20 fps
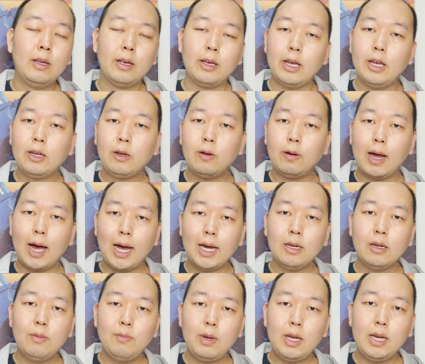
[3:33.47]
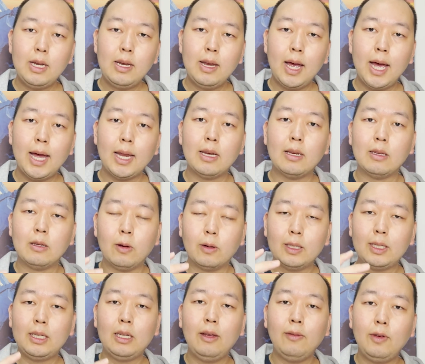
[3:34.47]
It could either mean that your
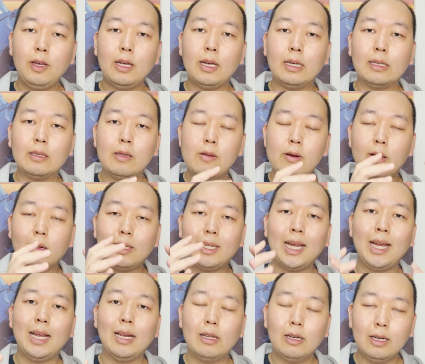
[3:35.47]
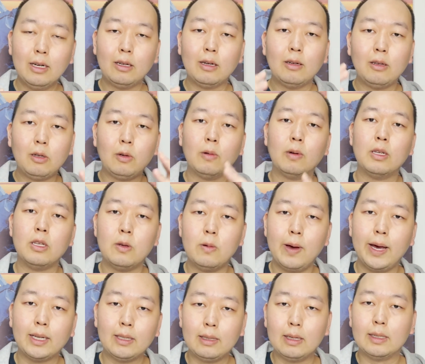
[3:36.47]
CV is not tailored to a
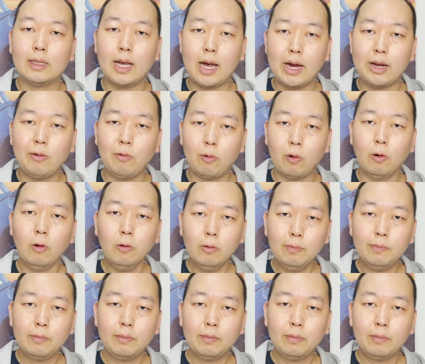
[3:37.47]
UX design role,